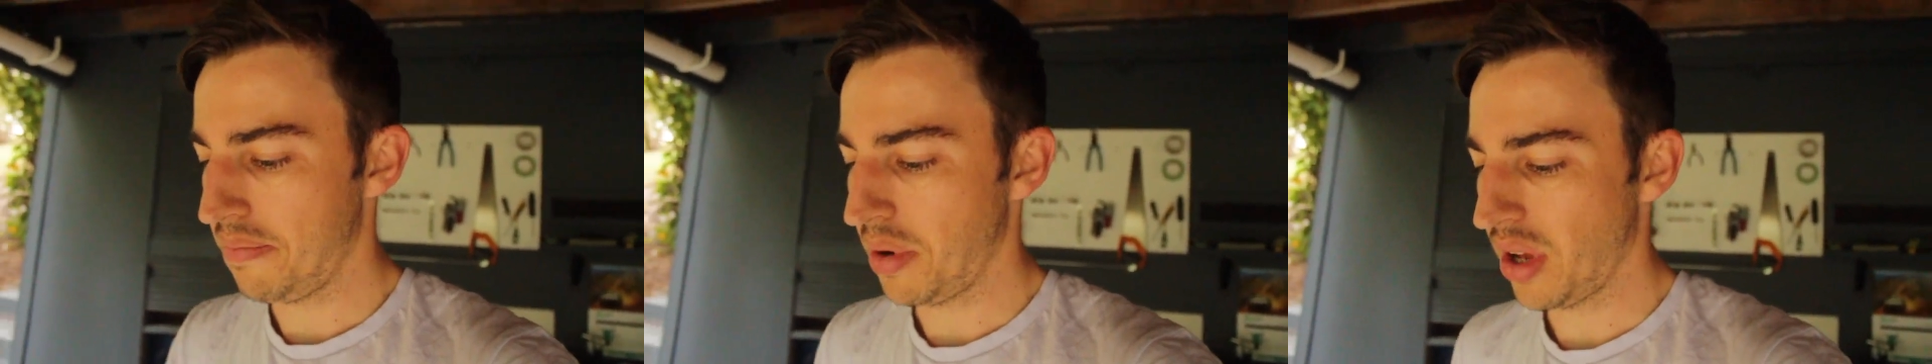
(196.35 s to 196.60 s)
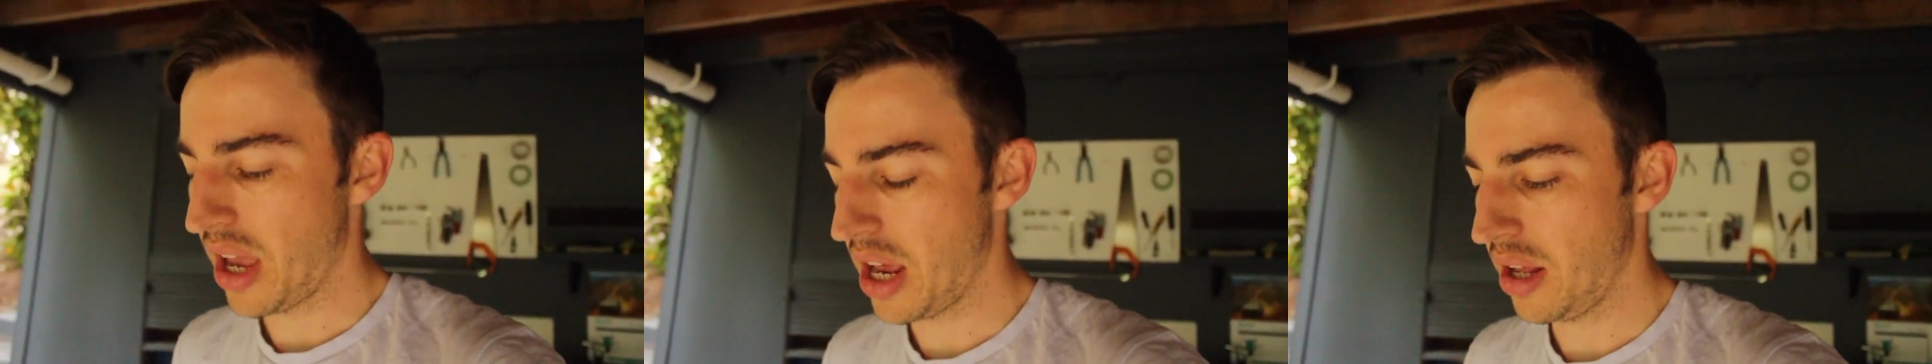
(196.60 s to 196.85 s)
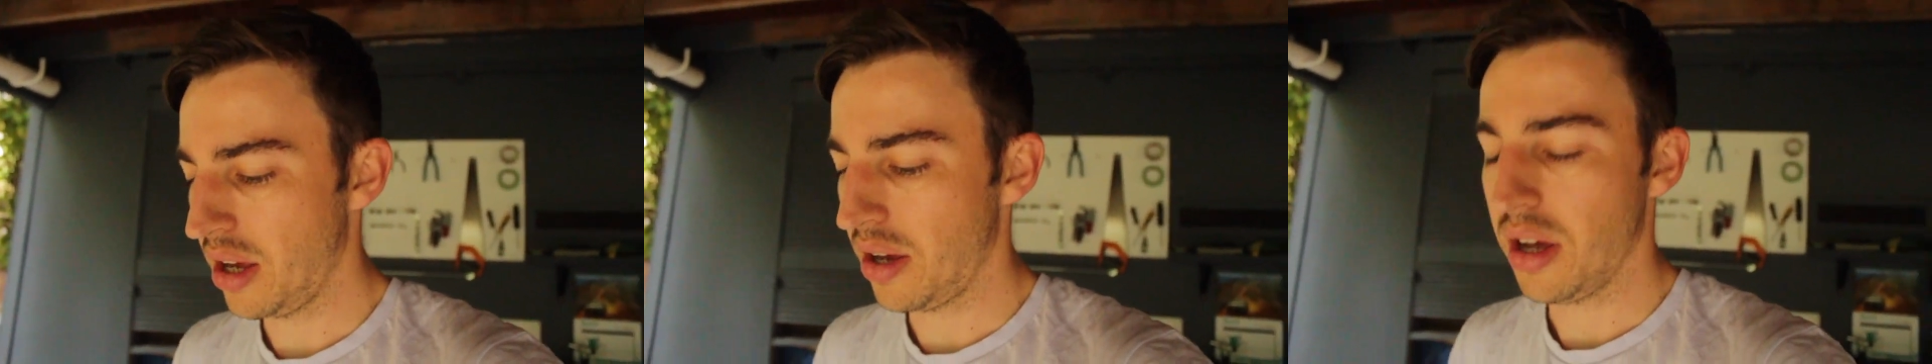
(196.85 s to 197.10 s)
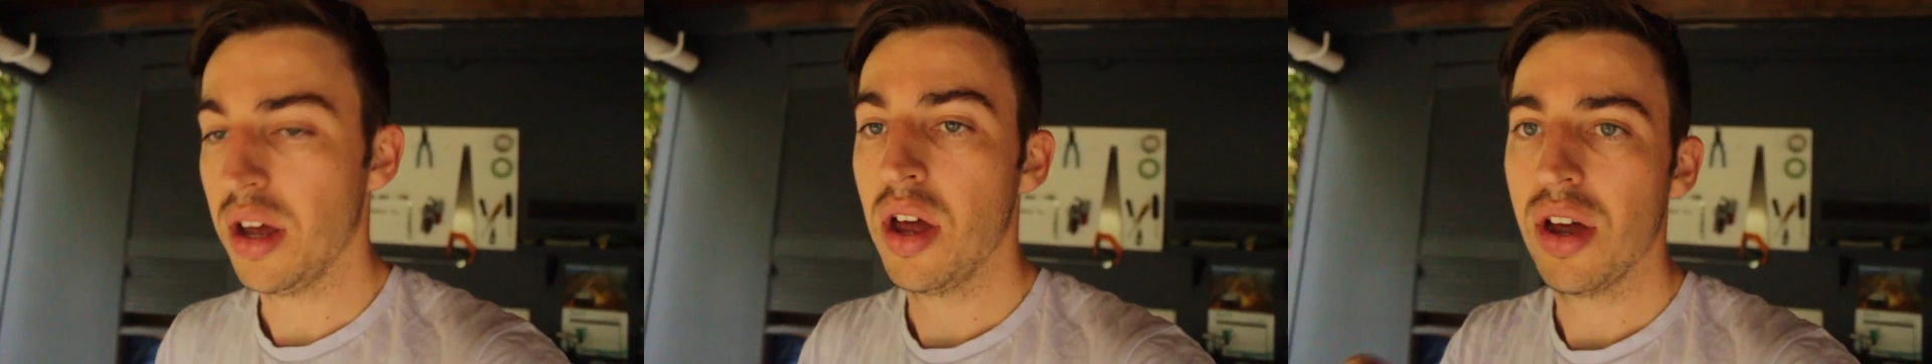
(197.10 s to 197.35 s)
But I had
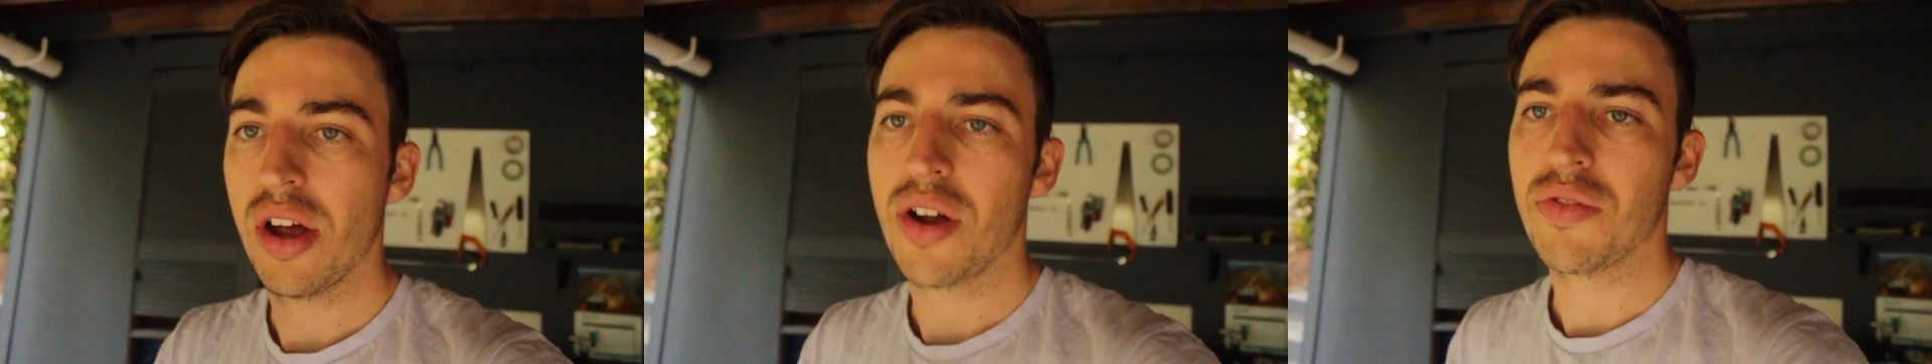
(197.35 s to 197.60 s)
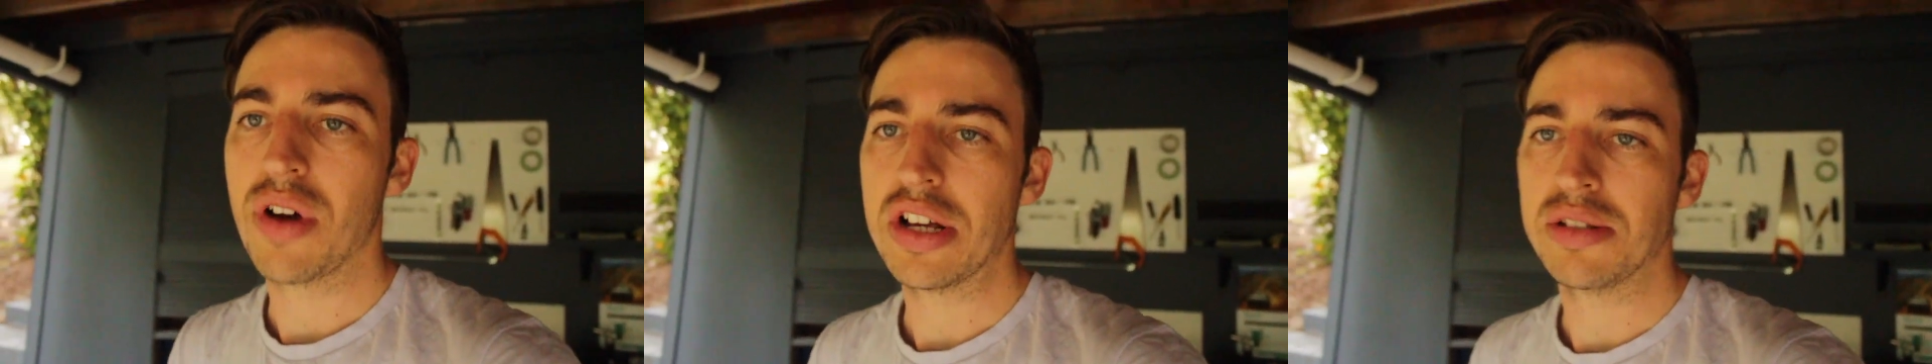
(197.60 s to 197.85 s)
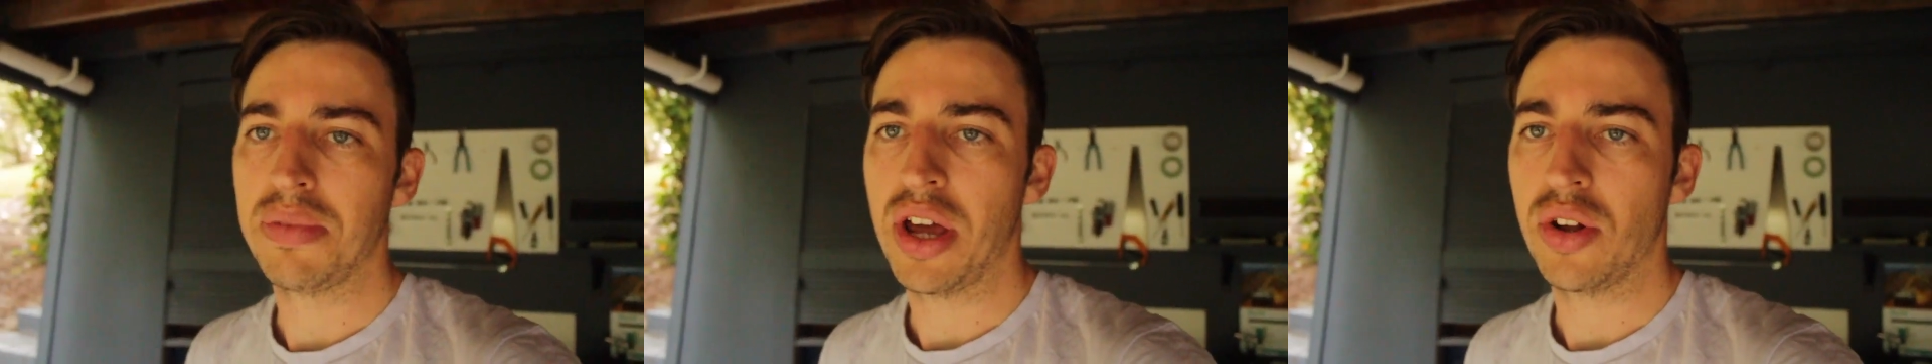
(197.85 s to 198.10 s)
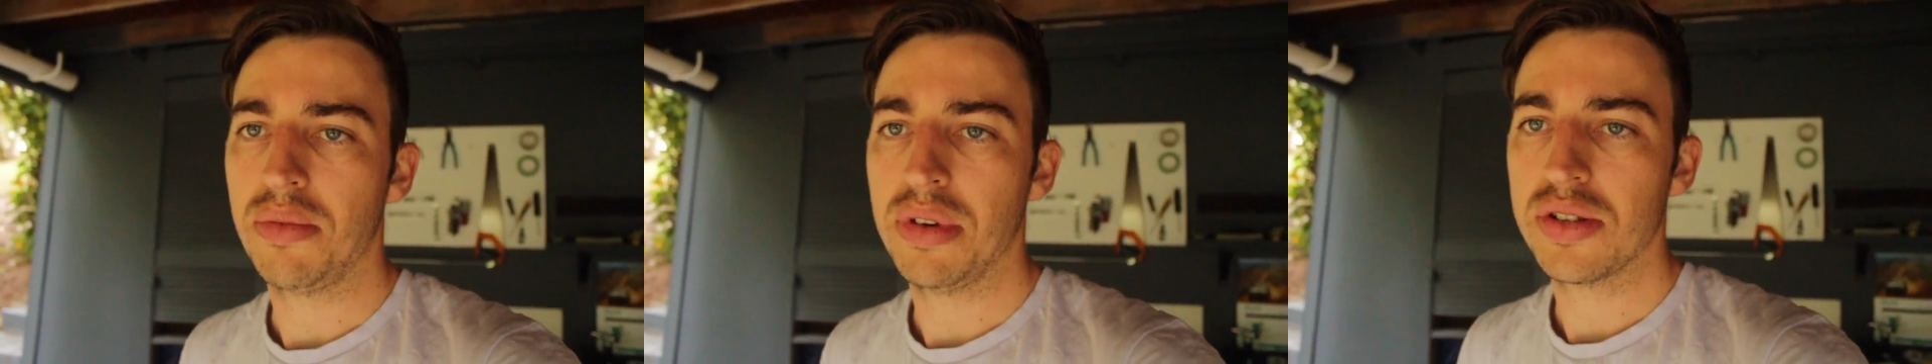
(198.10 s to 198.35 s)
a razor
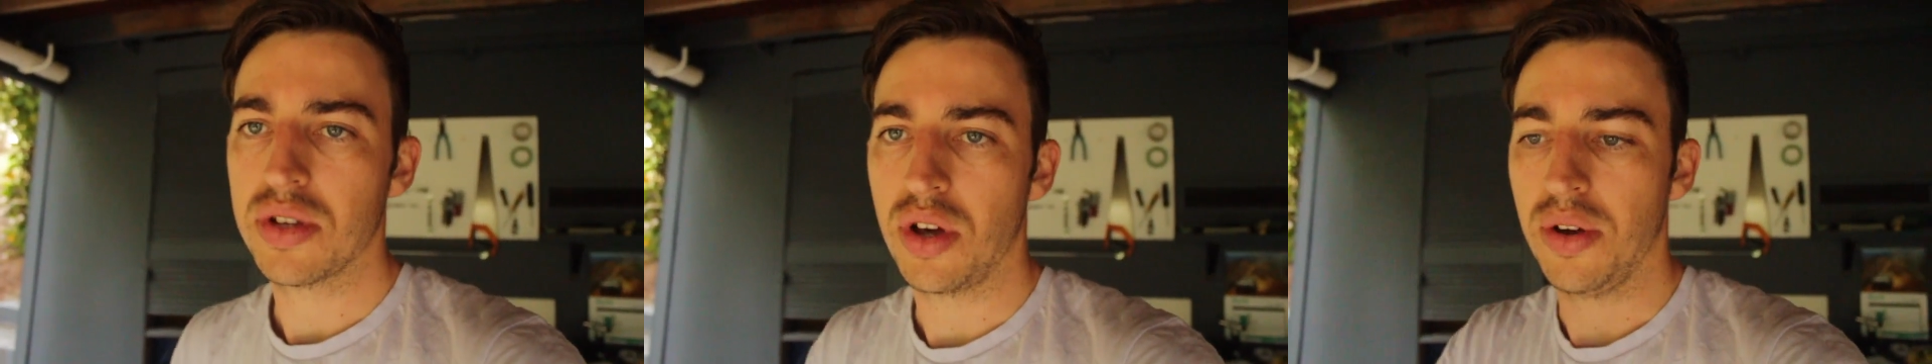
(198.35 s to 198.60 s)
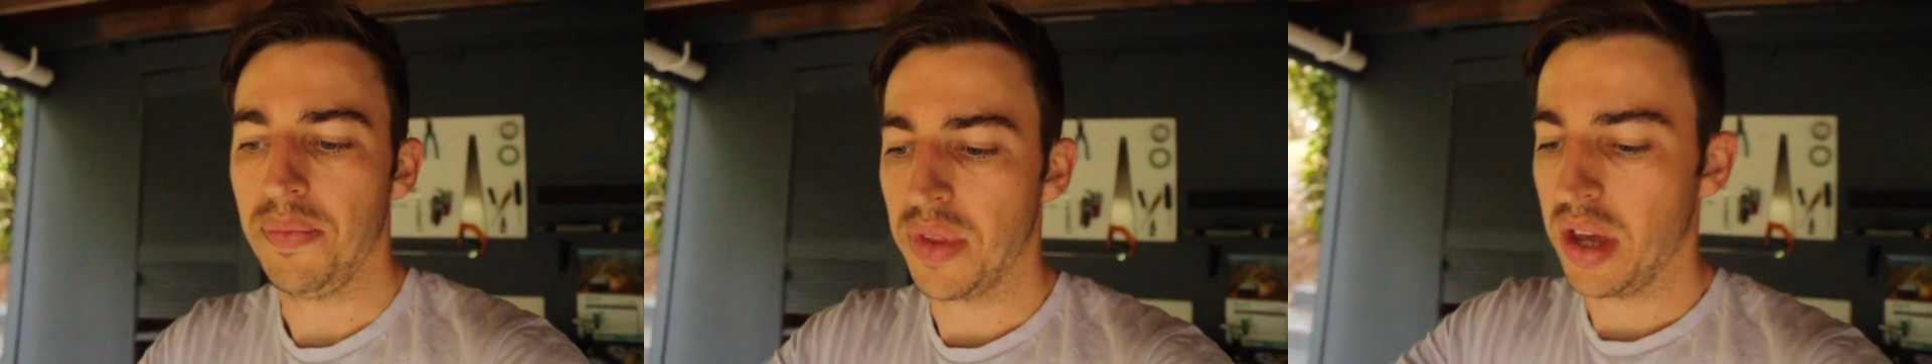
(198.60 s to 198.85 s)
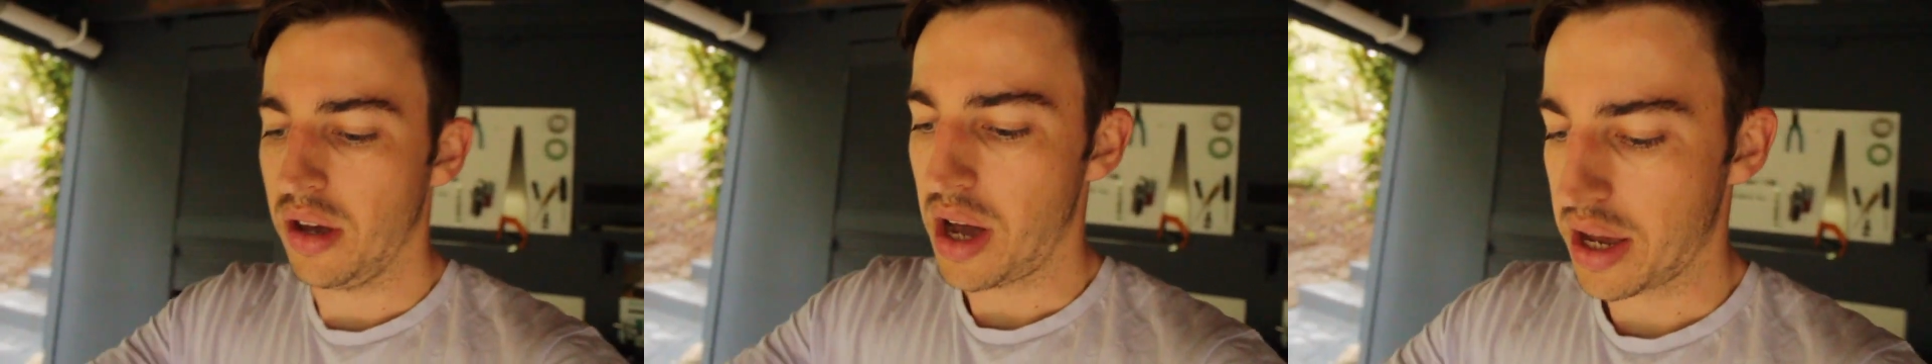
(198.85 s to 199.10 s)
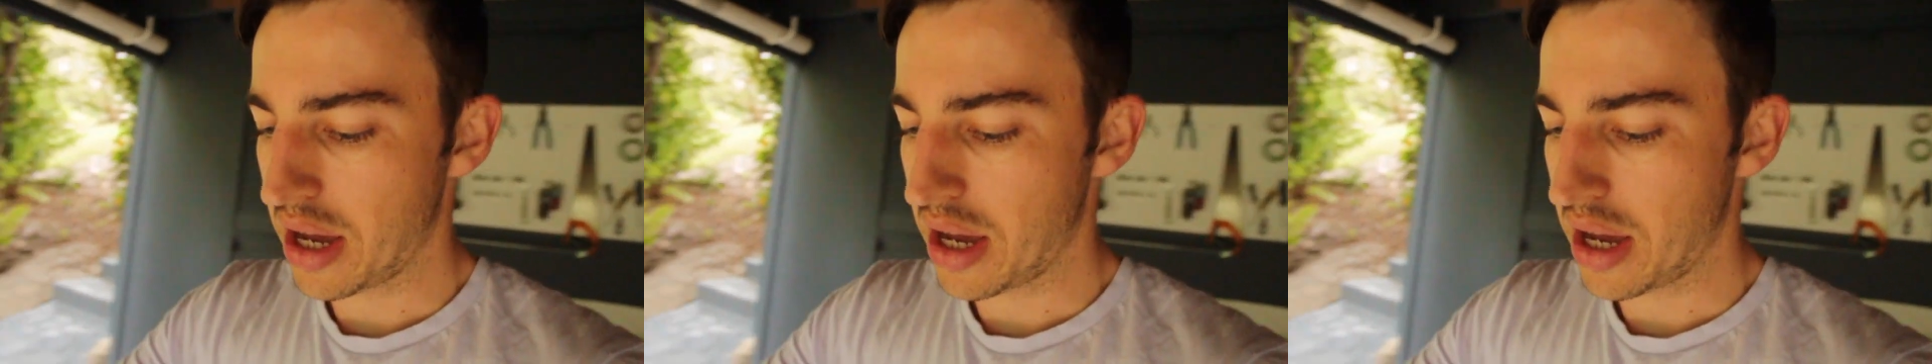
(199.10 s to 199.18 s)
blade on me, so I